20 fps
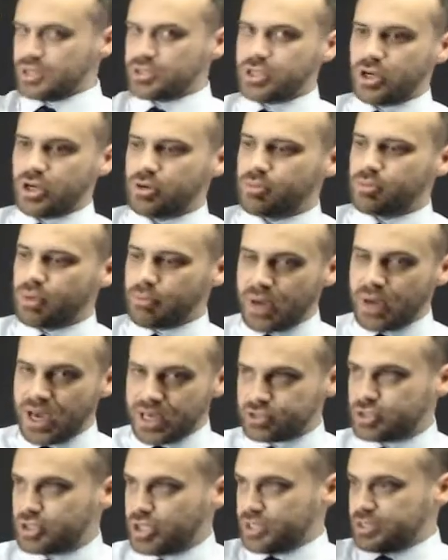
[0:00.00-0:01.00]
So my
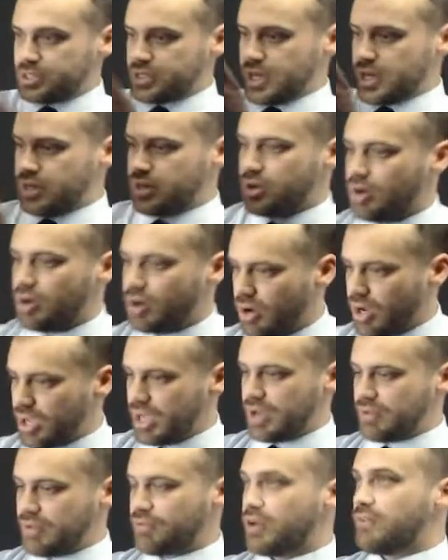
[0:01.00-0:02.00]
math checks out. I
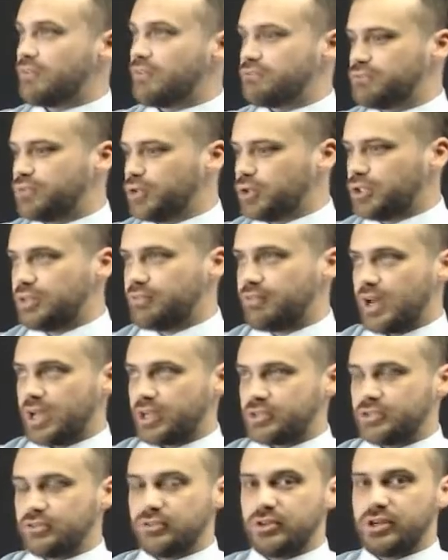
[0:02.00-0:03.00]
have fully
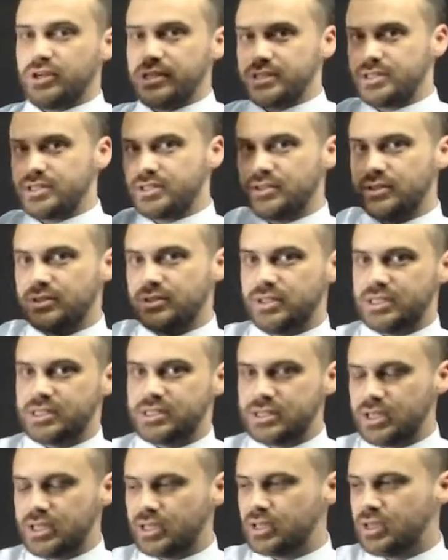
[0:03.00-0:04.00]
factorized
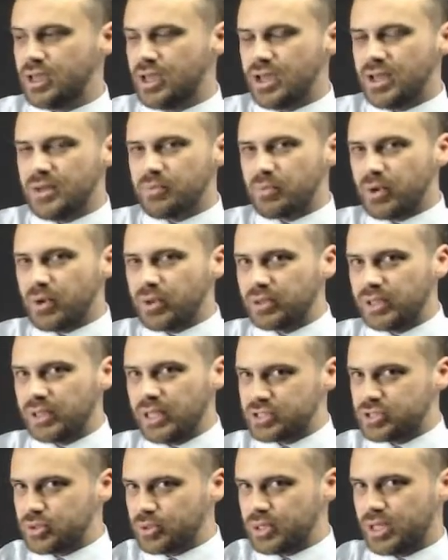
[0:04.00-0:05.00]
this thing.
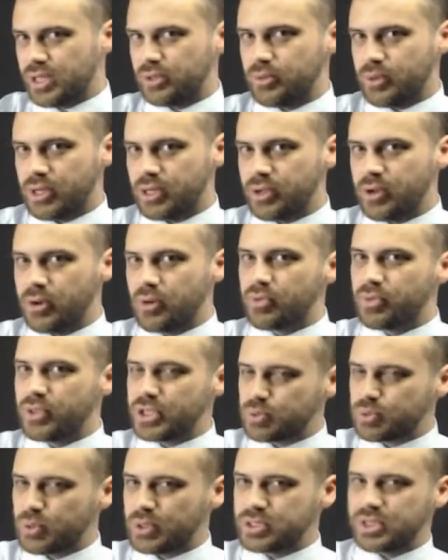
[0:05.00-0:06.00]
Let's do another one.
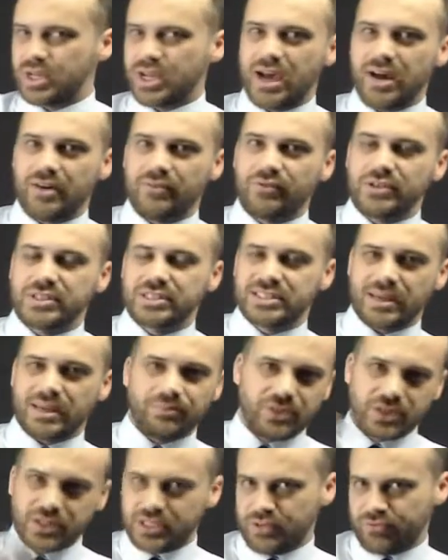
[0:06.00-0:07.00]
This one's going to have
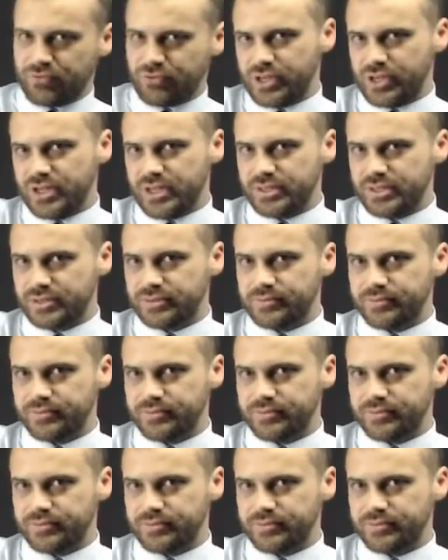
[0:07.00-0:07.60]
something different in it.